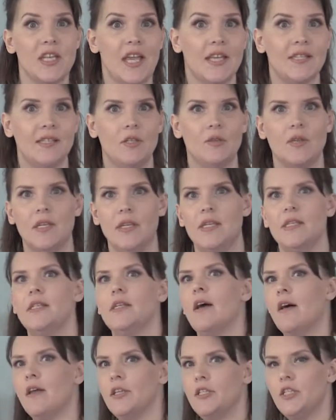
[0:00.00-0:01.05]
test, do
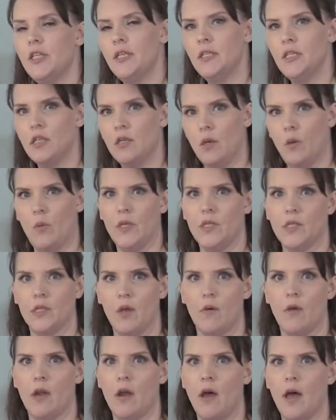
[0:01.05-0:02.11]
kinesiology to know what's
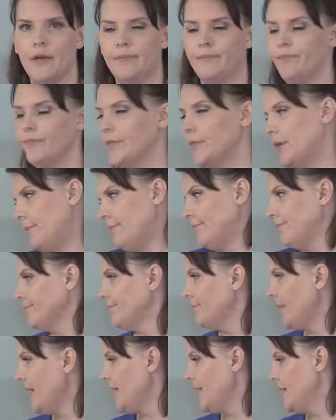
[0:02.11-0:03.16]
going on.
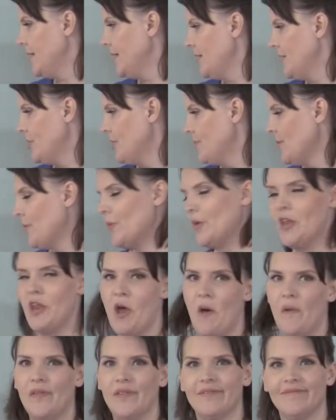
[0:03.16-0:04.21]
But we'll
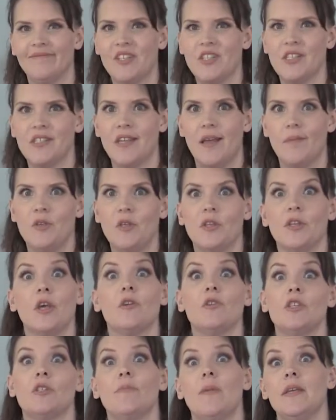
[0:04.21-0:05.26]
know. Most of the time you'll know
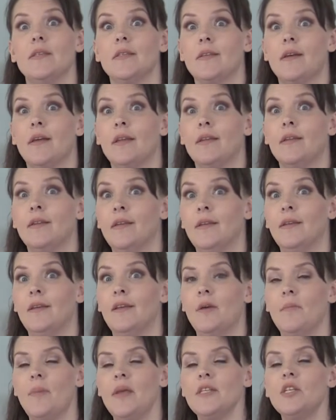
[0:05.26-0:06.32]
just based on
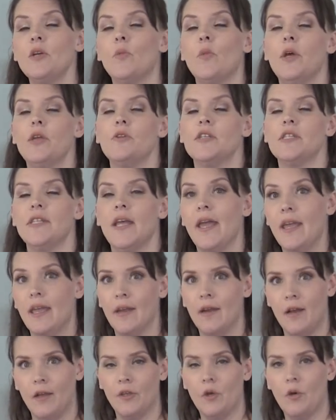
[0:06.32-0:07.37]
what you're
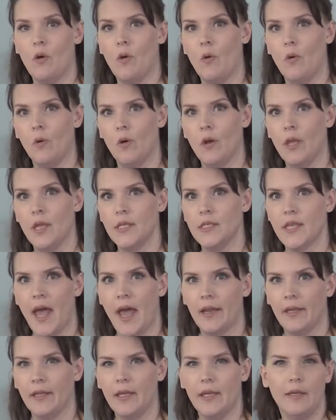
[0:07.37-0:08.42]
saying. I'll know
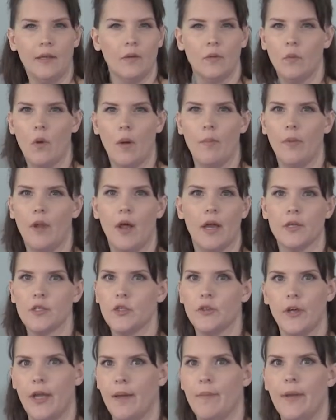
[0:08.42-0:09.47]
exactly what blocks
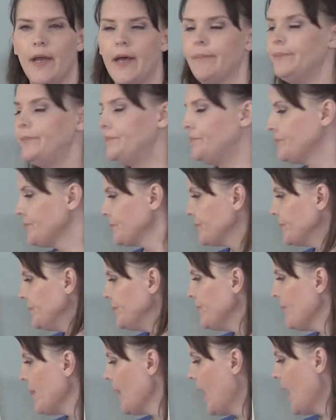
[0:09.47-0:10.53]
are coming up.
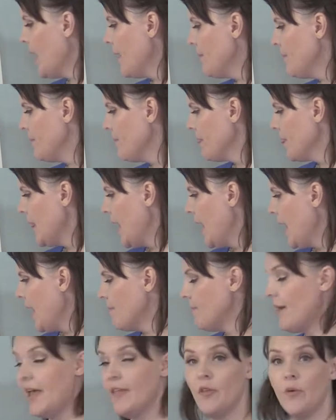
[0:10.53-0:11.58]

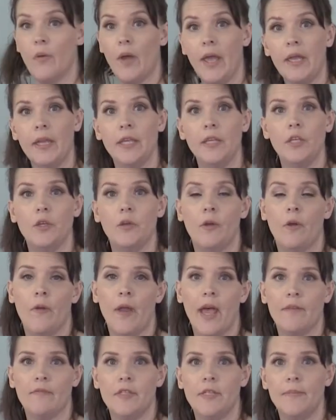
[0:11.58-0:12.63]
And by the way, you don't
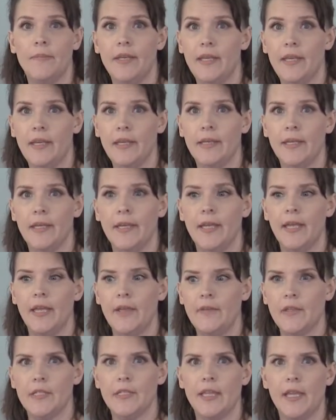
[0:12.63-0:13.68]
have to be
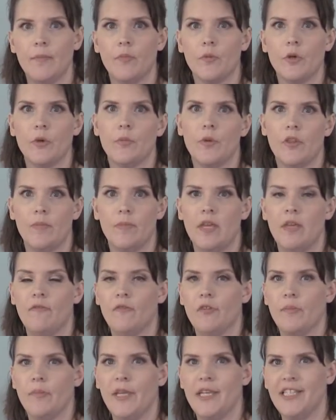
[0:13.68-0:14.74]
in the same room with me
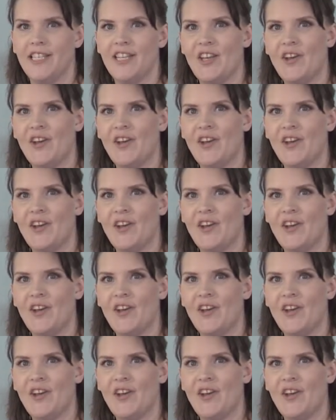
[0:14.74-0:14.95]
for me to